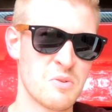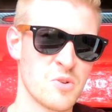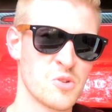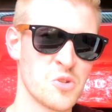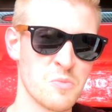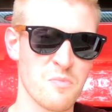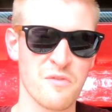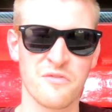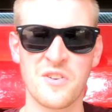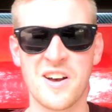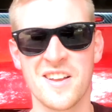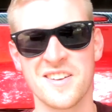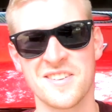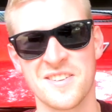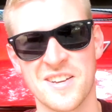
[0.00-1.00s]
super
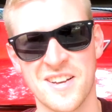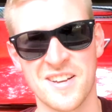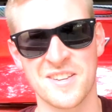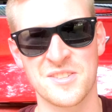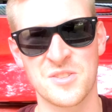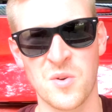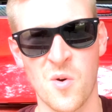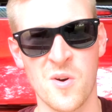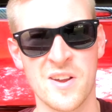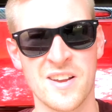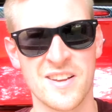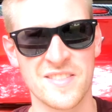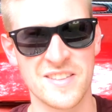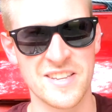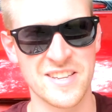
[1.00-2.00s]
fun story
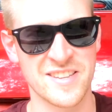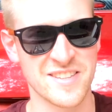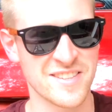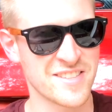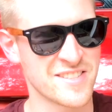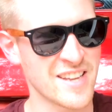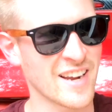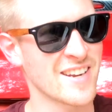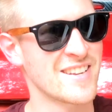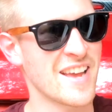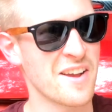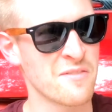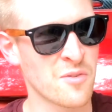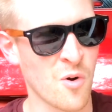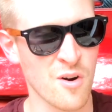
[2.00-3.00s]
on the second
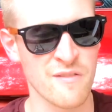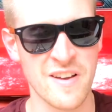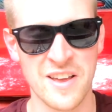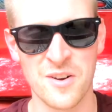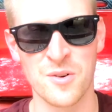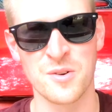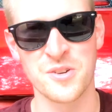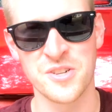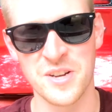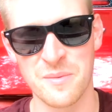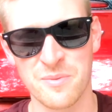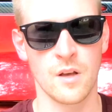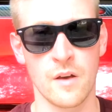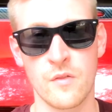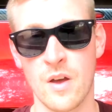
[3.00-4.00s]
day of Corvette
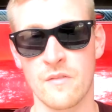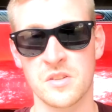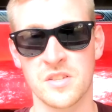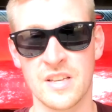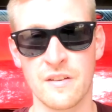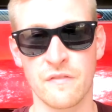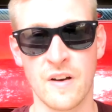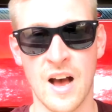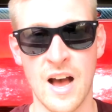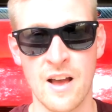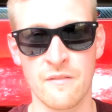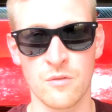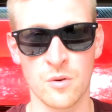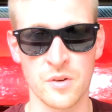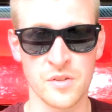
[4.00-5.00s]
ownership. If you have a
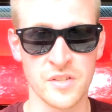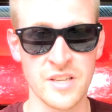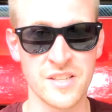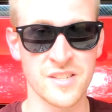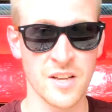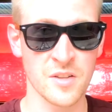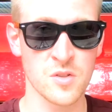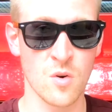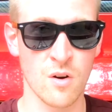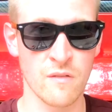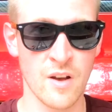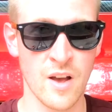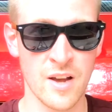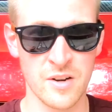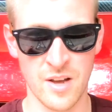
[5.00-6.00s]
C5 or a C6
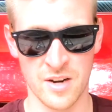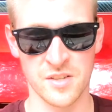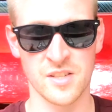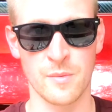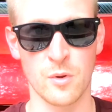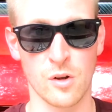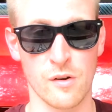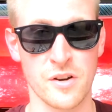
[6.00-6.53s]
Corvette and you had a similar